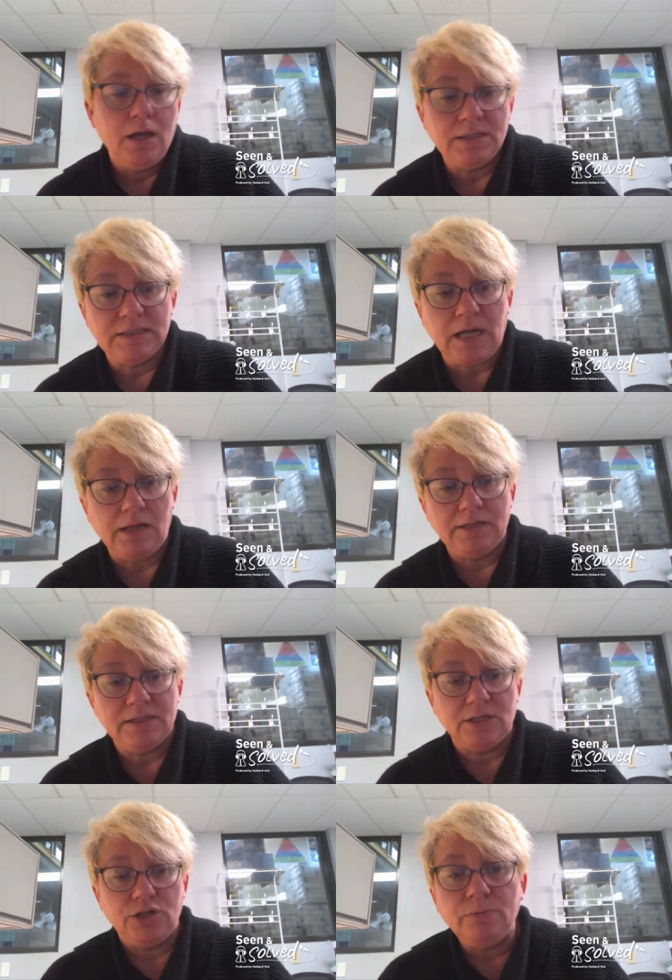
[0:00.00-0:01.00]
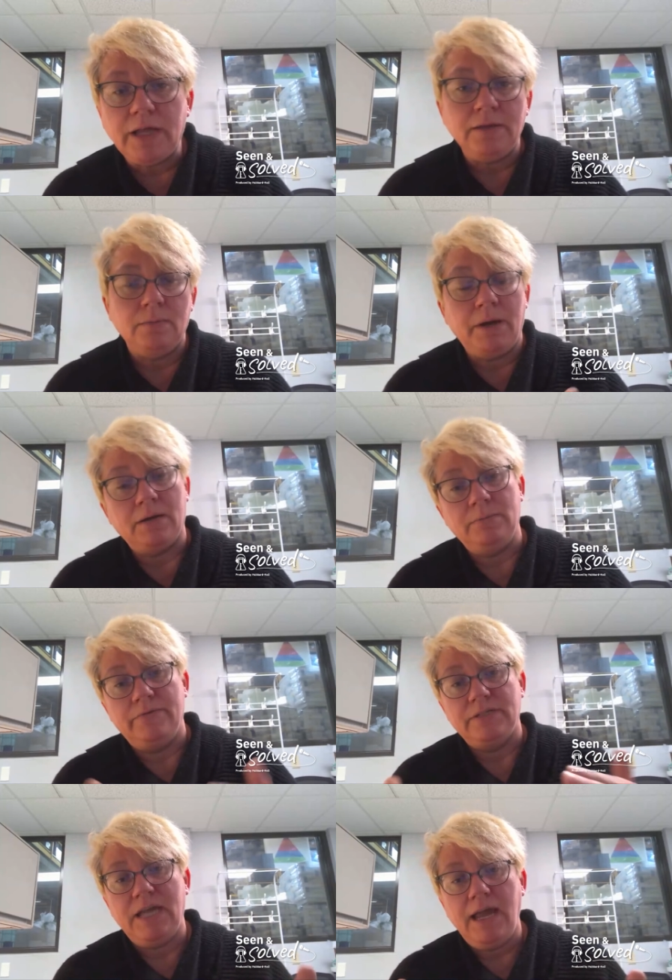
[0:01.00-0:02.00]
As solids accumulate in the bottom
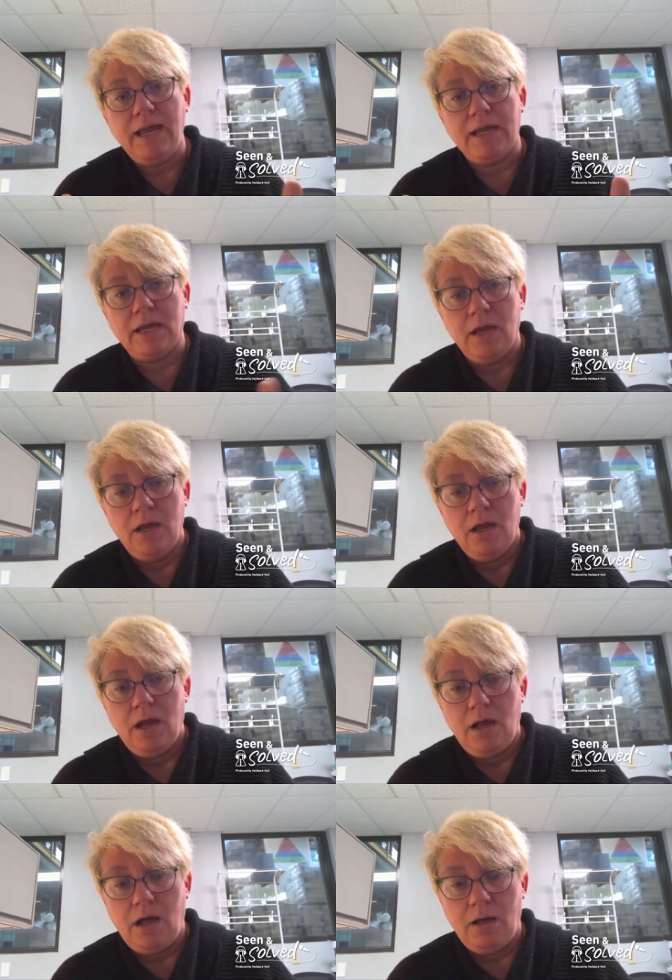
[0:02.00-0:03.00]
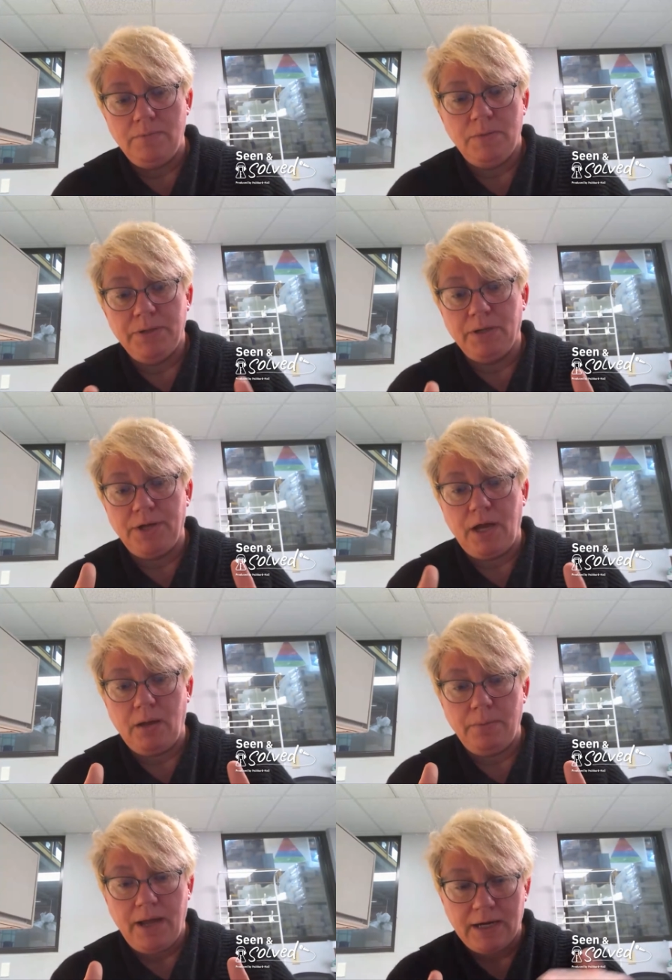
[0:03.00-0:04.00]
of a tank, the
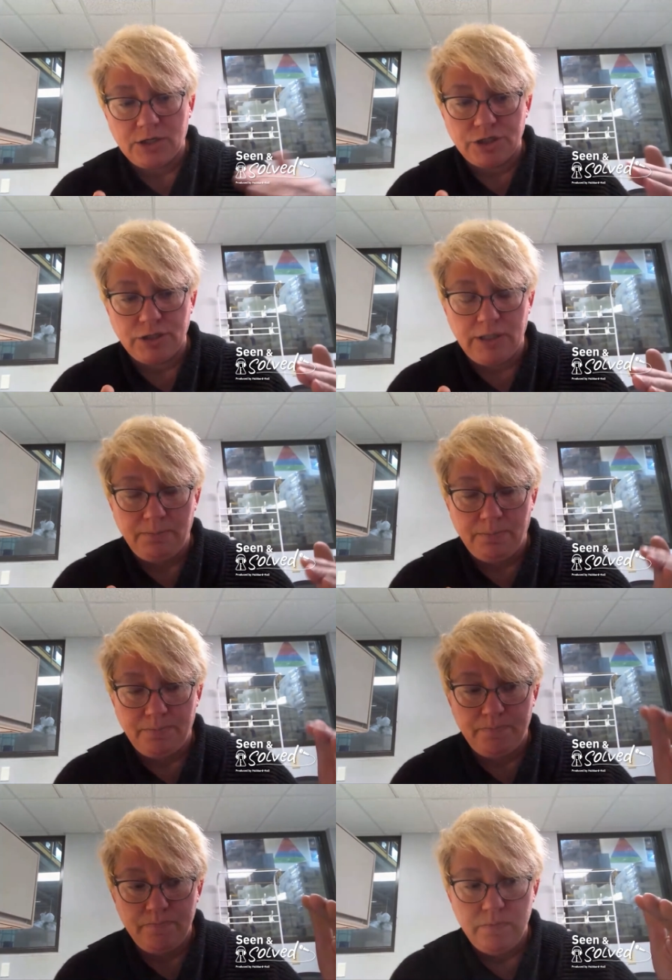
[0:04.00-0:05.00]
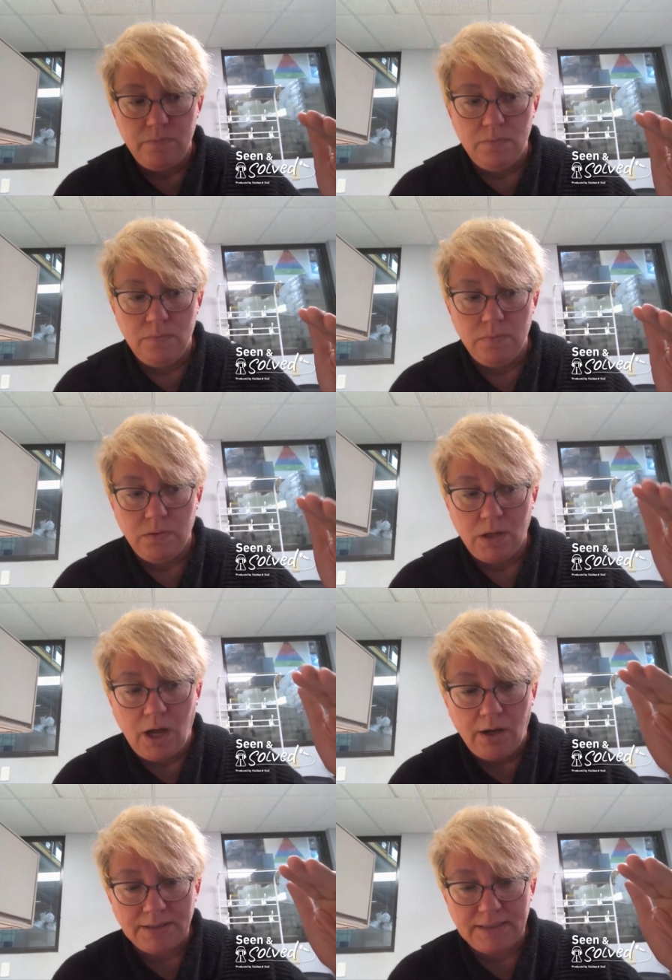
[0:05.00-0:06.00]
buildup actually
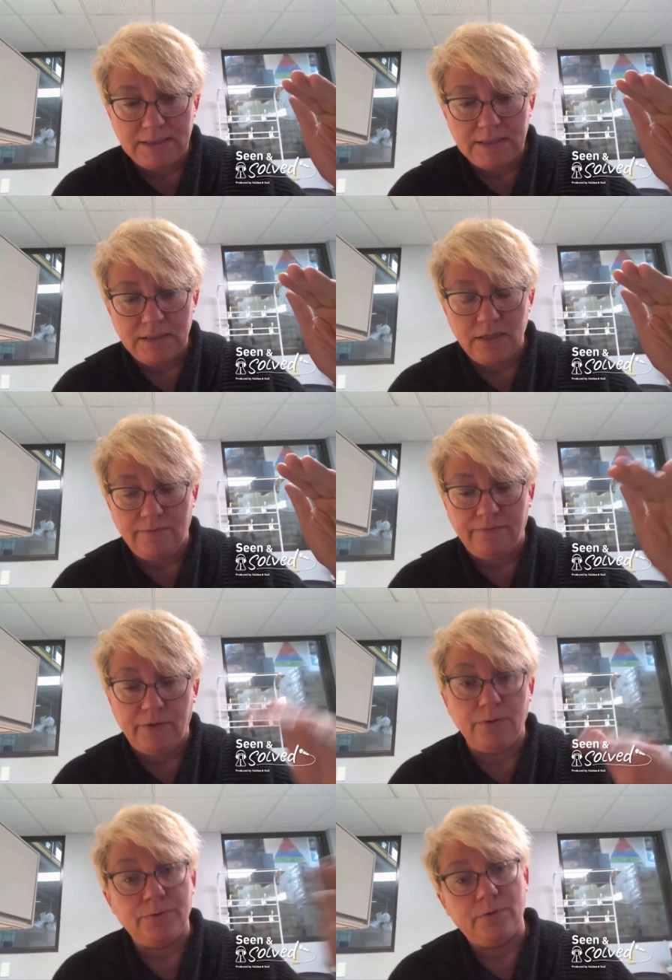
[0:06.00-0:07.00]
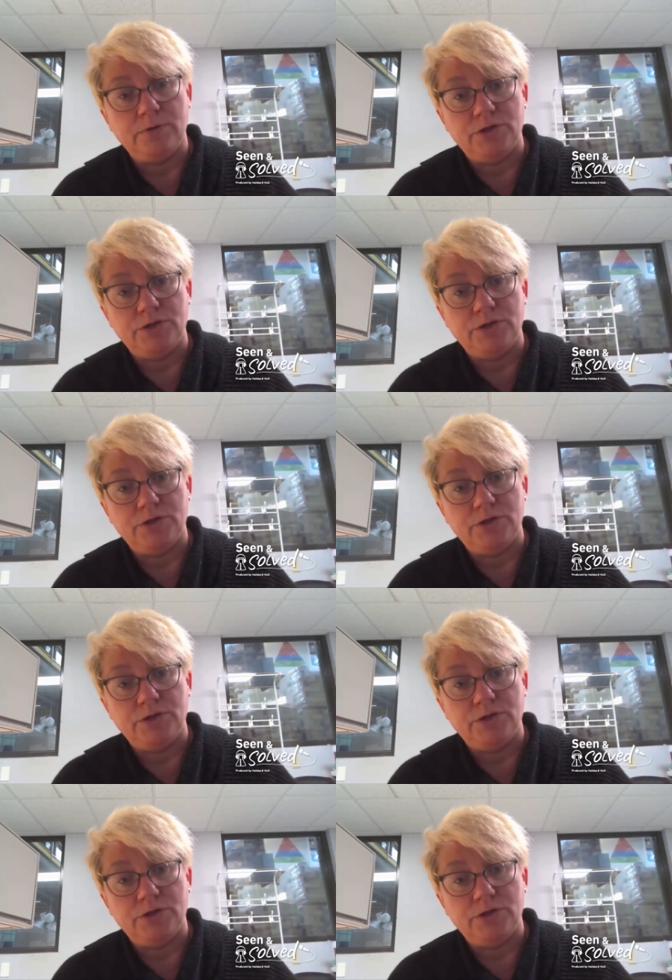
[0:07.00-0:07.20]
causes the flow through